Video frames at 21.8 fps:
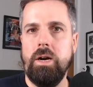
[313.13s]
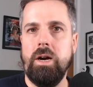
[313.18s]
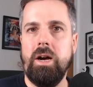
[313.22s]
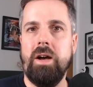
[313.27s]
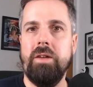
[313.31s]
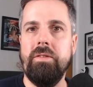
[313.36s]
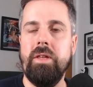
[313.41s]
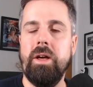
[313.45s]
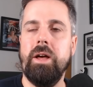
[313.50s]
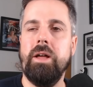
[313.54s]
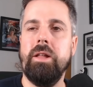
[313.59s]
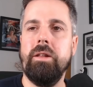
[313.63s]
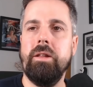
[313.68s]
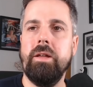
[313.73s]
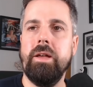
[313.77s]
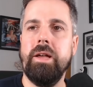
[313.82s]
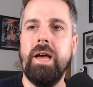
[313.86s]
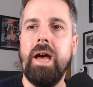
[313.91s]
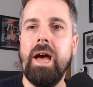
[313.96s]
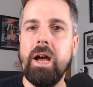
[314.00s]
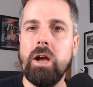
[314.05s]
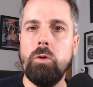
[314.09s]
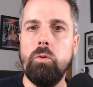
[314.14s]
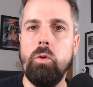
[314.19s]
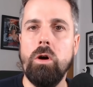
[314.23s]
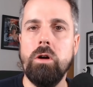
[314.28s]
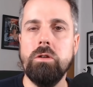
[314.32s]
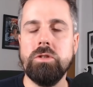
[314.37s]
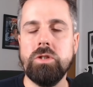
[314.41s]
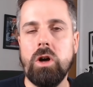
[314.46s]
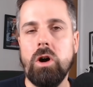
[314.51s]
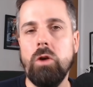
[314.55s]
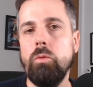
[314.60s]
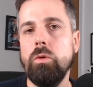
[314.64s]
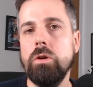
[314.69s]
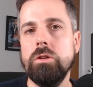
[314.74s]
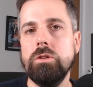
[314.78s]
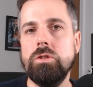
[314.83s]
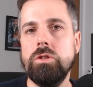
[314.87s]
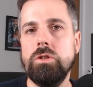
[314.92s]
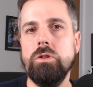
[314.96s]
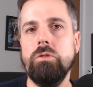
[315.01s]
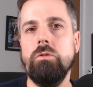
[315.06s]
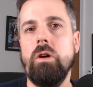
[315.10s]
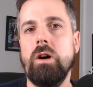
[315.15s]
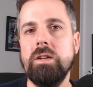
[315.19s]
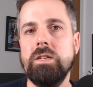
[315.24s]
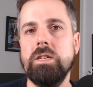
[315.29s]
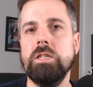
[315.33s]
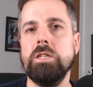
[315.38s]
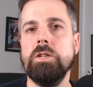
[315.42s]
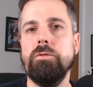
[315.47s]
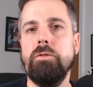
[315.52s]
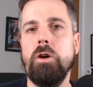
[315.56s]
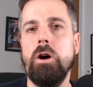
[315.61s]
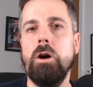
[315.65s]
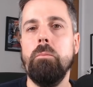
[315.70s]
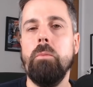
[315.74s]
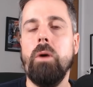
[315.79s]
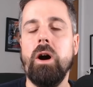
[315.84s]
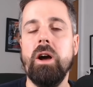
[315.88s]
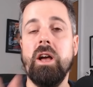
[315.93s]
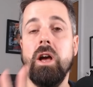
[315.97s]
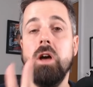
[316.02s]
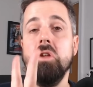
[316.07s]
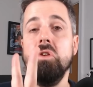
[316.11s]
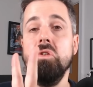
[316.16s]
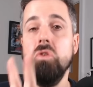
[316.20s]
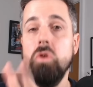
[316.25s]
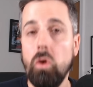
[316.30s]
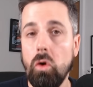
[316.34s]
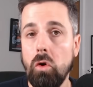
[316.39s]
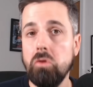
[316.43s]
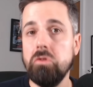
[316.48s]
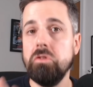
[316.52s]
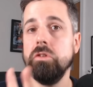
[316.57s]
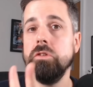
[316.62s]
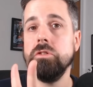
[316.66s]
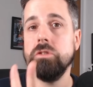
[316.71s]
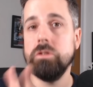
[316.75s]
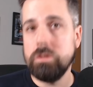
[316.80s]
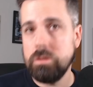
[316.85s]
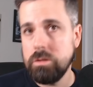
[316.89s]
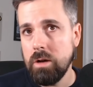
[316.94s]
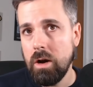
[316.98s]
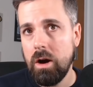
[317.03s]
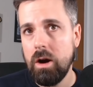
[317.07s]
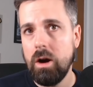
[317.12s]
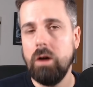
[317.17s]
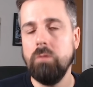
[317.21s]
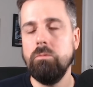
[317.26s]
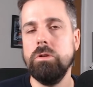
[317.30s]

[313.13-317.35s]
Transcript: And then, air quotes, I wanted to identify my North Star,